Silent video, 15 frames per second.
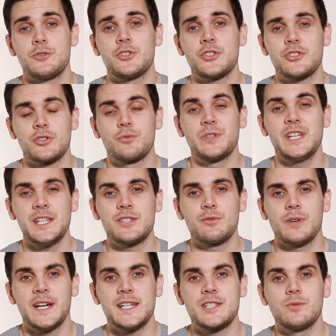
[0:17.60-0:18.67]
just to
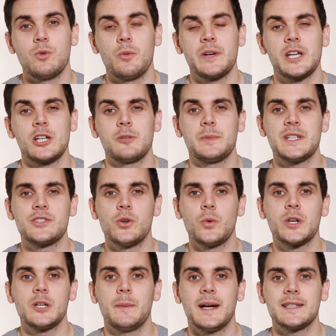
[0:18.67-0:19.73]
reiterate, what we're going to be
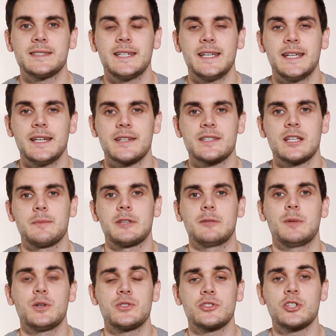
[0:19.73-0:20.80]
talking about here are some of the
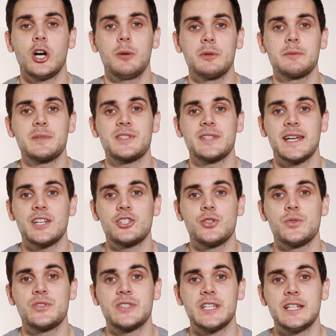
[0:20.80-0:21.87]
most common mistakes
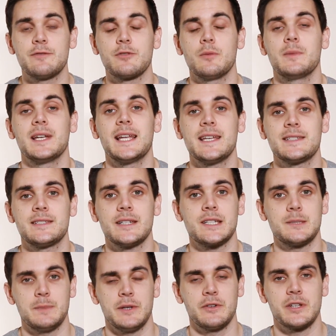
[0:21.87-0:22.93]
you see from less
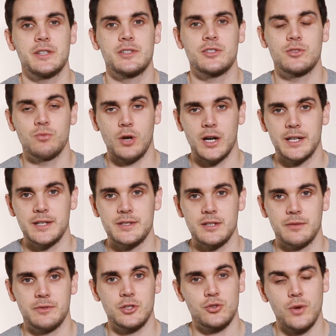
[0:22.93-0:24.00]
experienced riders
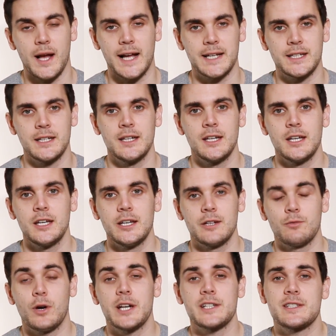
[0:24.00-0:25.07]
of the track.
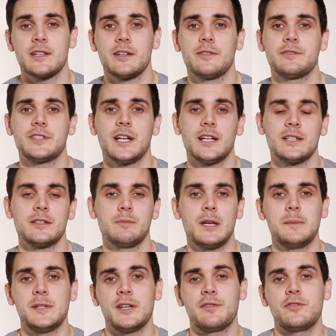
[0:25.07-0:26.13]
Riders that have done
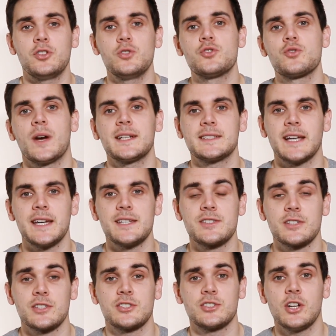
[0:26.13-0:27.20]
maybe a few track days
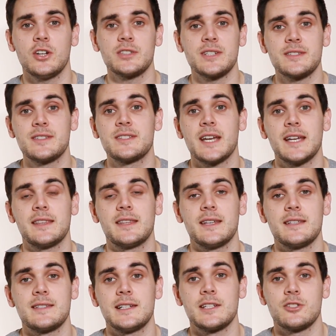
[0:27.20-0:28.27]
and are starting to take
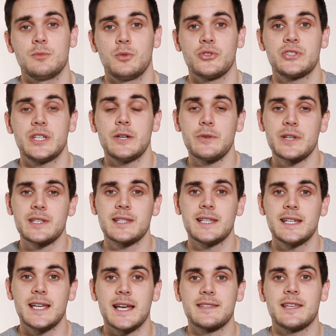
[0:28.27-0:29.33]
things a little more
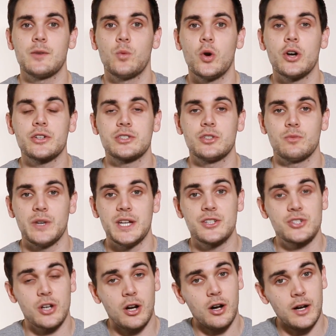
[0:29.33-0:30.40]
seriously as they work to
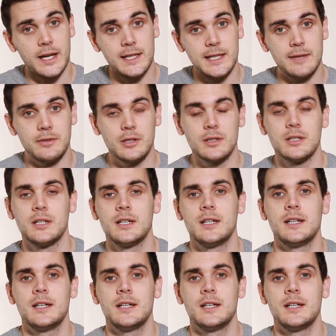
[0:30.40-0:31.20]
reach a higher level.